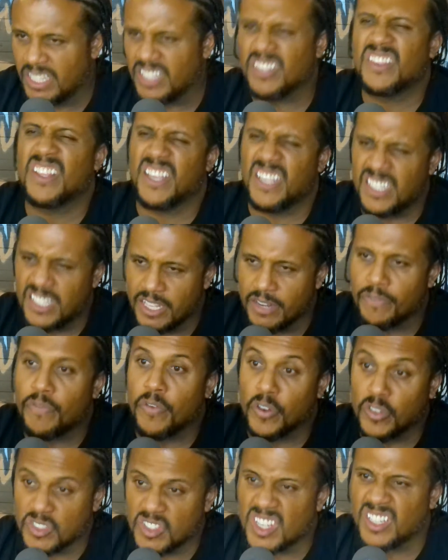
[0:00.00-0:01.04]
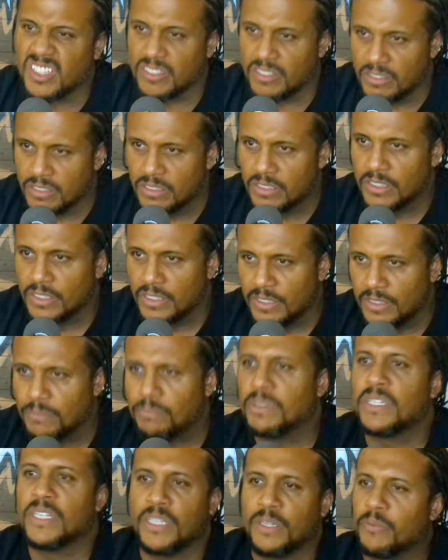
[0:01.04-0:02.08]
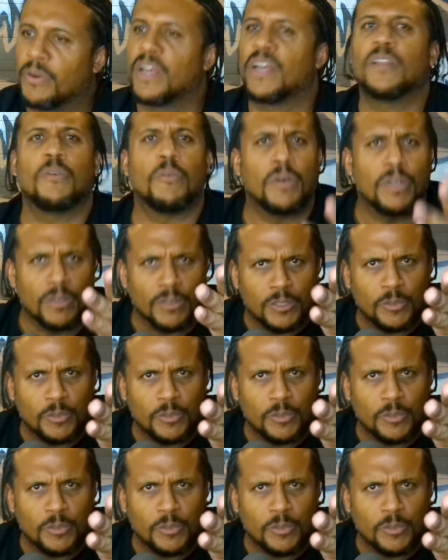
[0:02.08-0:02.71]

He's their first kill. But anyway, I don't want to